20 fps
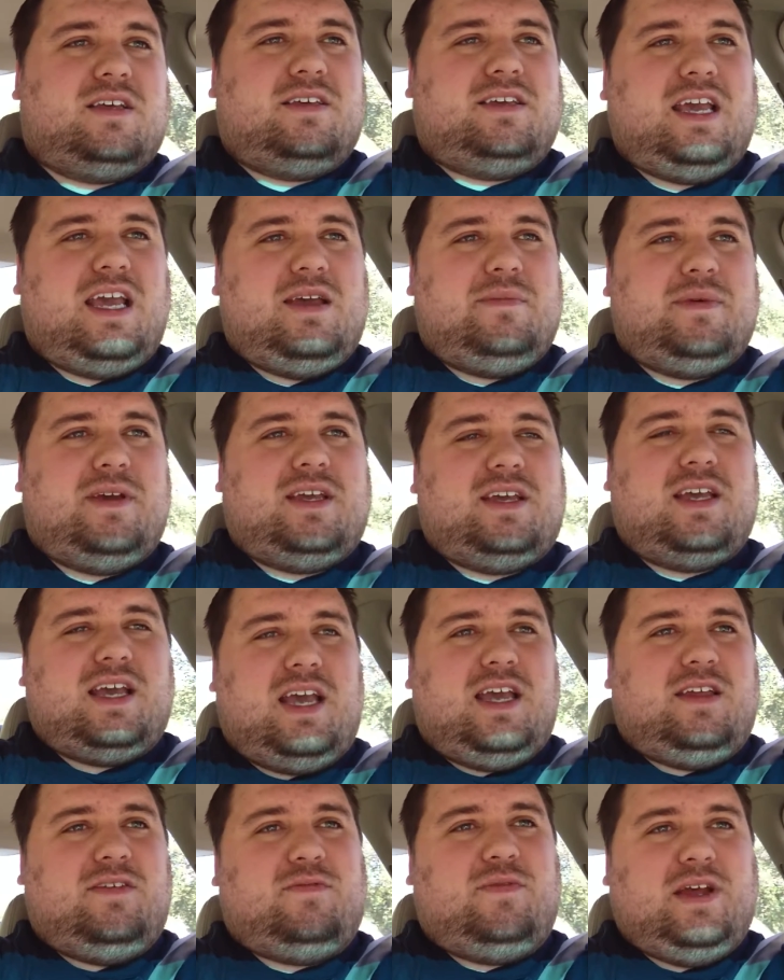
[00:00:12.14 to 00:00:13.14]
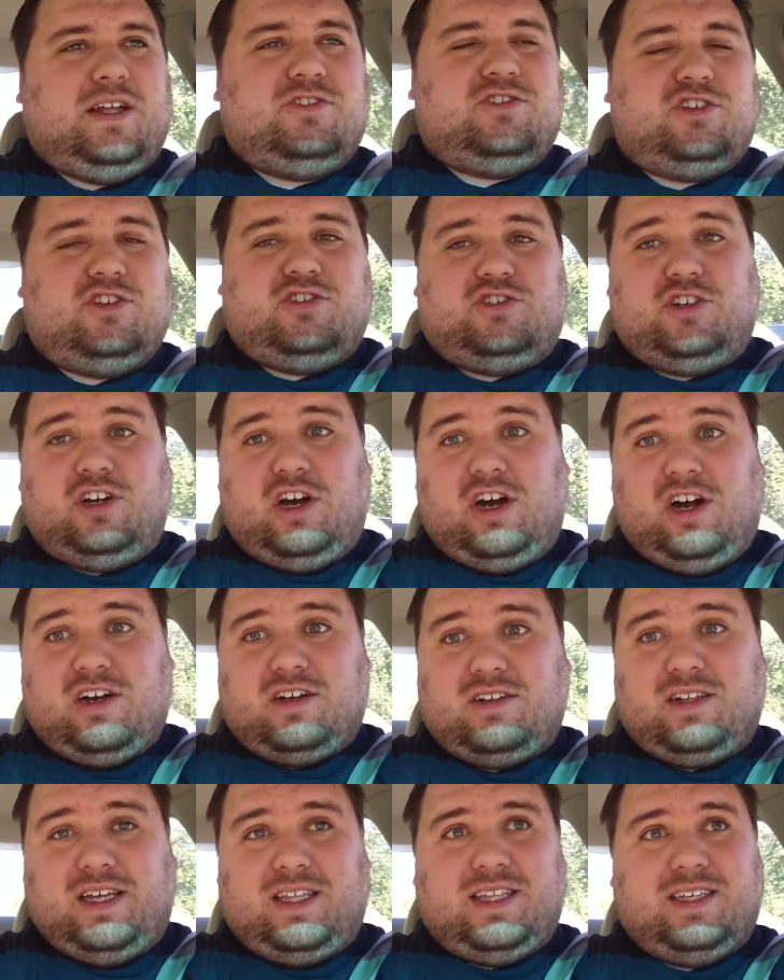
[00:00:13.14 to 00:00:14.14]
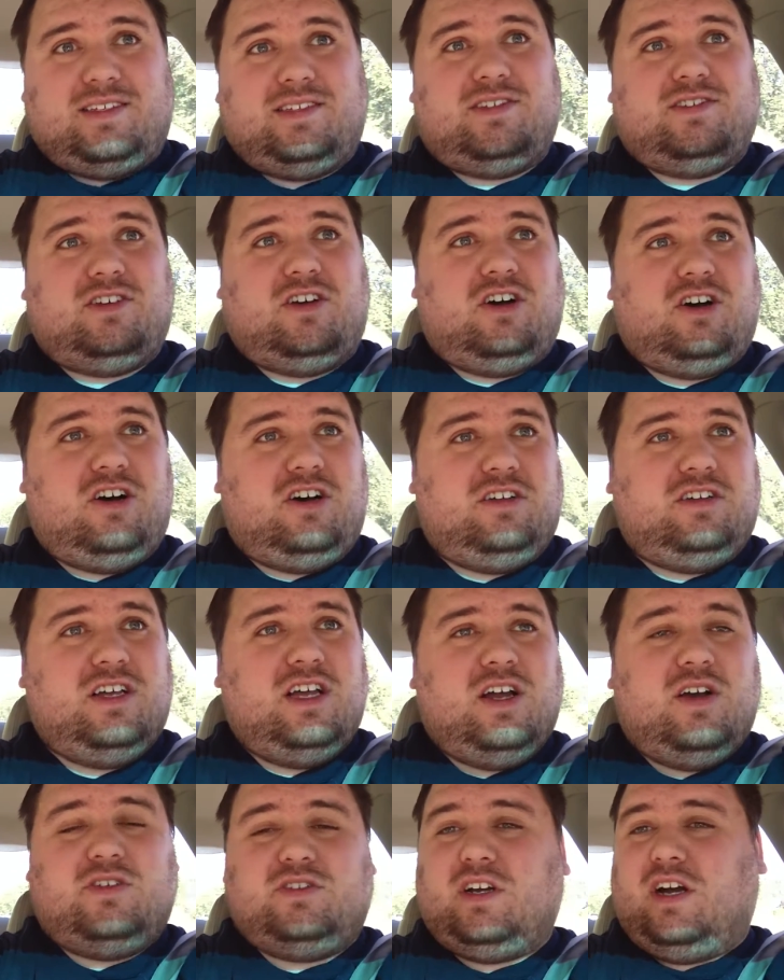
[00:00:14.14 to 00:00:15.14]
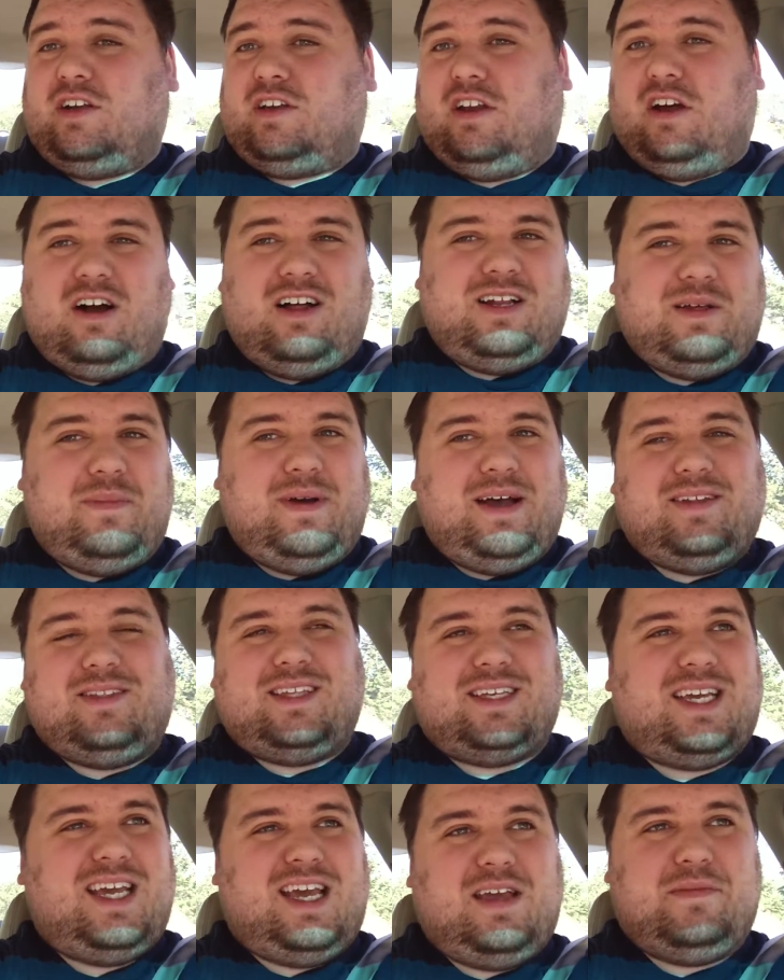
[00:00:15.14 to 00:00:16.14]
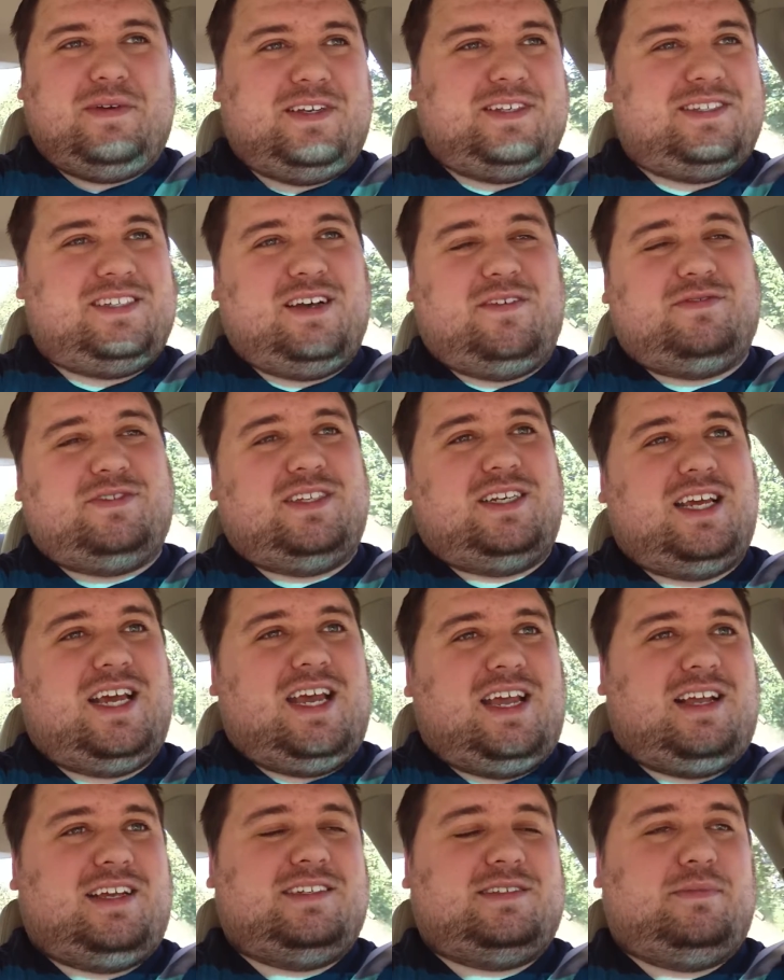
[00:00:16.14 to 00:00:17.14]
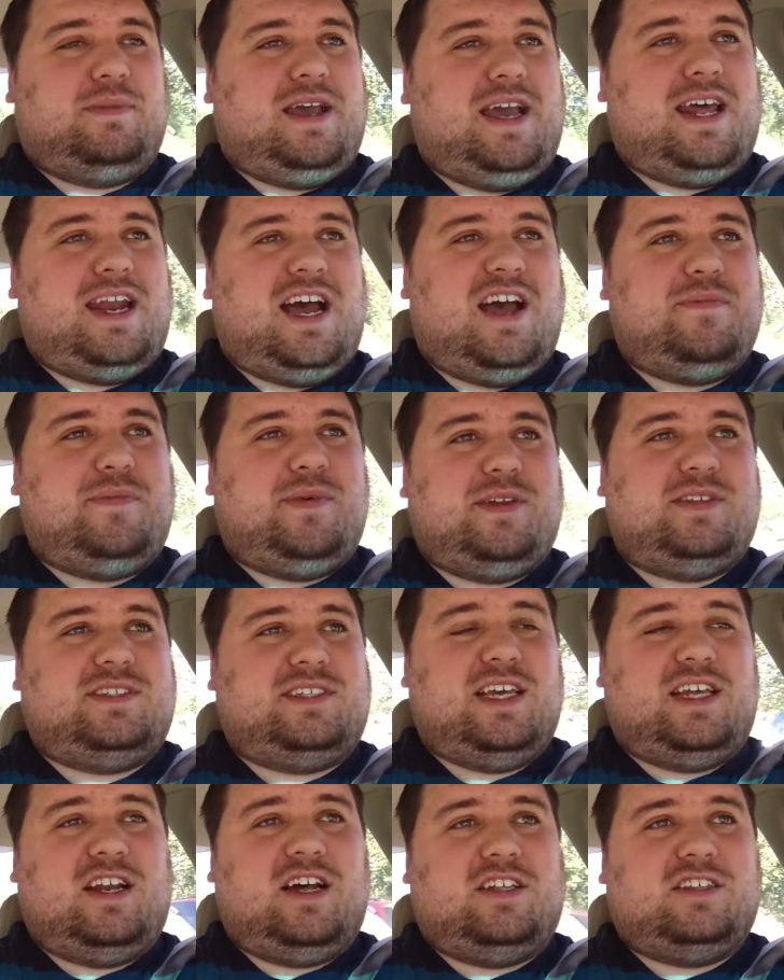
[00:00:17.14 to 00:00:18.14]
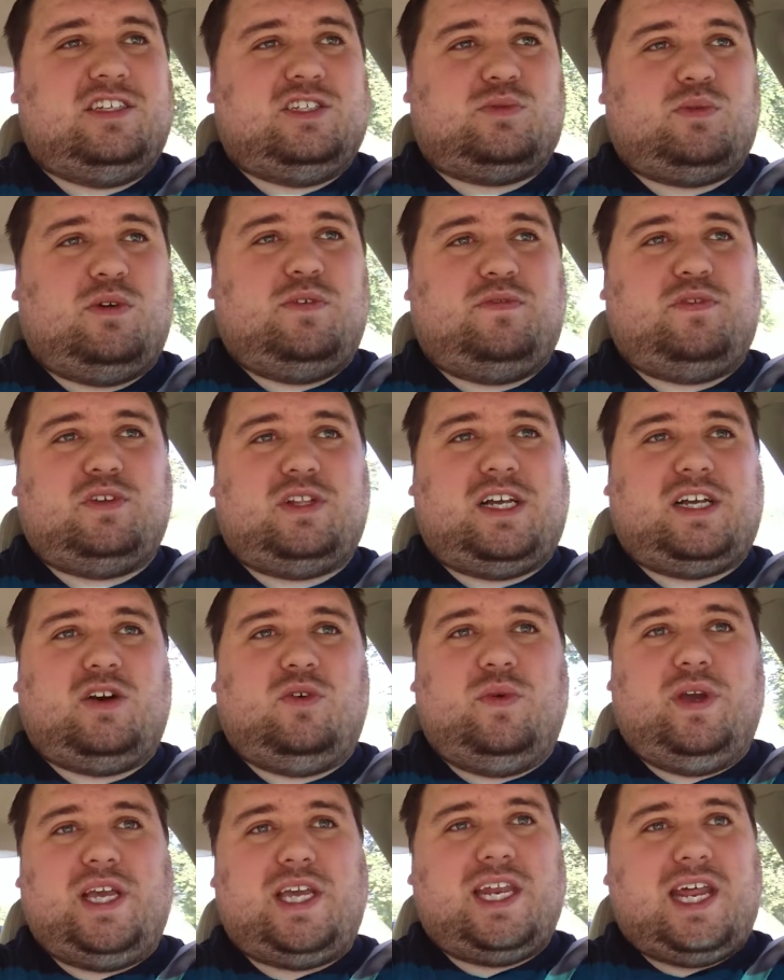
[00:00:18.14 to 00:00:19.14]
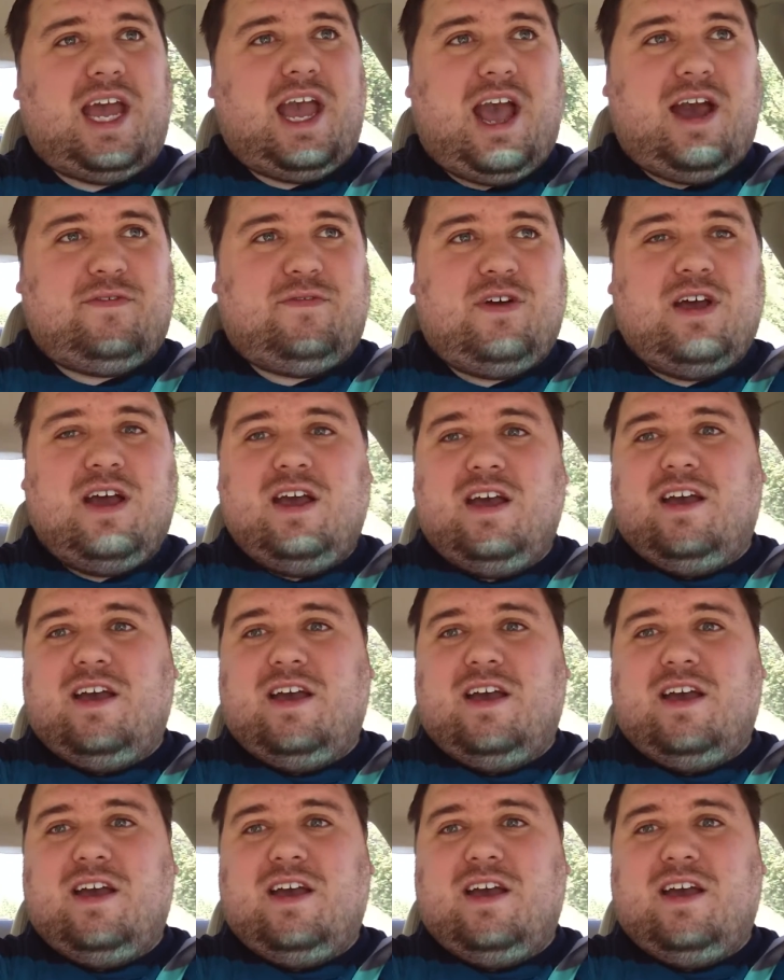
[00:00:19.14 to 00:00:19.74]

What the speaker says: gaming adventure talk. Like, this is talking all about the gaming stuff today. Because, man, I've been sitting on this one for like a week and a half.